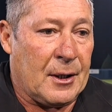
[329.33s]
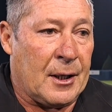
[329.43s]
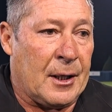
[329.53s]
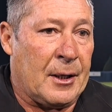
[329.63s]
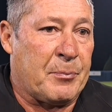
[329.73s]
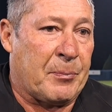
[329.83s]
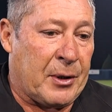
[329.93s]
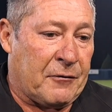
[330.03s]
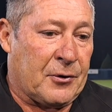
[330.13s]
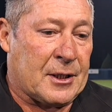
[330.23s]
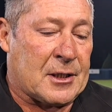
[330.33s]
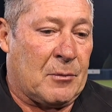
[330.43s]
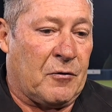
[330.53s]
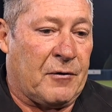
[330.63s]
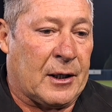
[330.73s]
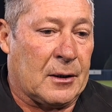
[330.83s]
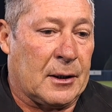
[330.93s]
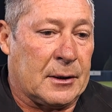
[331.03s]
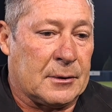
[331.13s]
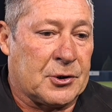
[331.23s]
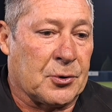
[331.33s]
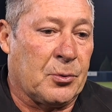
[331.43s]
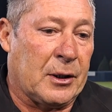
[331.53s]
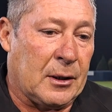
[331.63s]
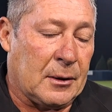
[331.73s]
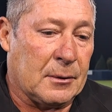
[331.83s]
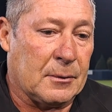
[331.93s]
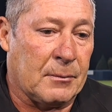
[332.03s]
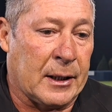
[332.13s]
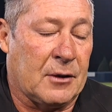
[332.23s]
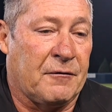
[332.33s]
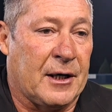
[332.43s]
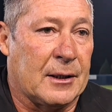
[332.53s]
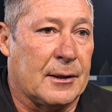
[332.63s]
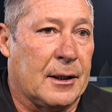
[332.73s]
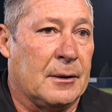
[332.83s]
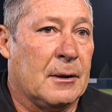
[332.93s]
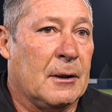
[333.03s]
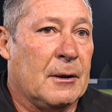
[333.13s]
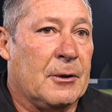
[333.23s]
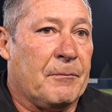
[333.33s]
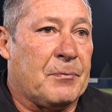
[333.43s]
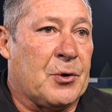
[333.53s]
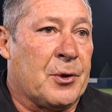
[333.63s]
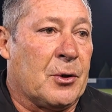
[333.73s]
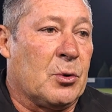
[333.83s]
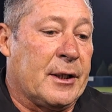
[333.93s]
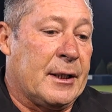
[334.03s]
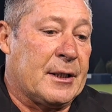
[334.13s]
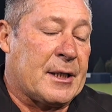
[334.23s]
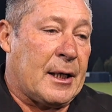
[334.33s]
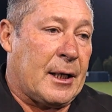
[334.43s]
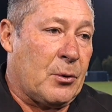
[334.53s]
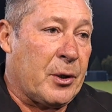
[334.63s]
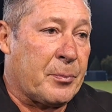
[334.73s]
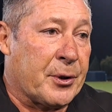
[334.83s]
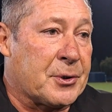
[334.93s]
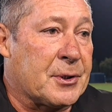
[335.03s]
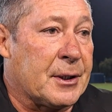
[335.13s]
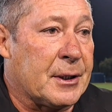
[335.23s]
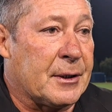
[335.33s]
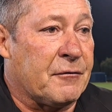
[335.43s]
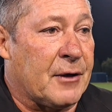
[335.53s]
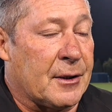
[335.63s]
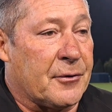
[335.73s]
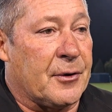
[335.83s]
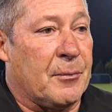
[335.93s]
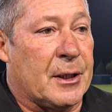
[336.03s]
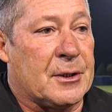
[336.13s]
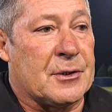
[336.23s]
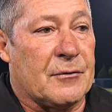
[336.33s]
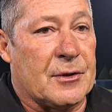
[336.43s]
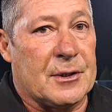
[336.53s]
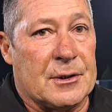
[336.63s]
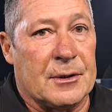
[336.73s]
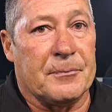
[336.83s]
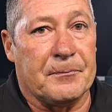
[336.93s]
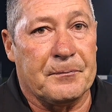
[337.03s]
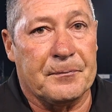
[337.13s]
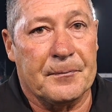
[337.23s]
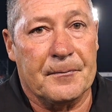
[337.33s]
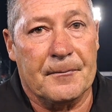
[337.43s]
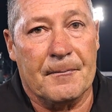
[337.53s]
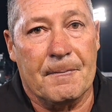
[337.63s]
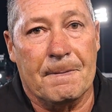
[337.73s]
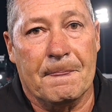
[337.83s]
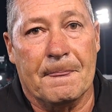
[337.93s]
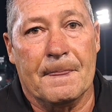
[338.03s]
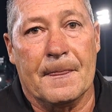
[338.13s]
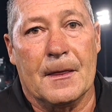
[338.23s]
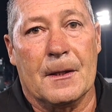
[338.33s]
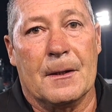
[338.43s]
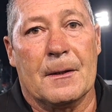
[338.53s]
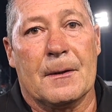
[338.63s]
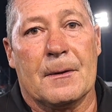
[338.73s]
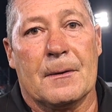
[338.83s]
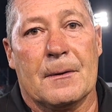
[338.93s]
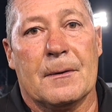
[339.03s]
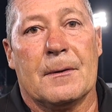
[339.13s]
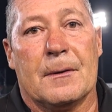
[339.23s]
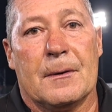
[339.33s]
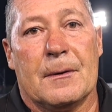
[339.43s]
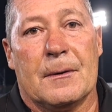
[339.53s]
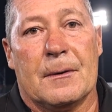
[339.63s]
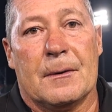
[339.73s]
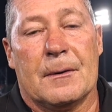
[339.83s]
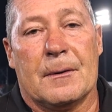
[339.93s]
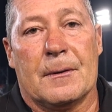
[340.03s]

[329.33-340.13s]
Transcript: uh, prepare for the semi-final, and should we make the final, then you know we'll then decide how we approach the the final three matches of the season. Firstly, for me, maybe two questions. Firstly, um,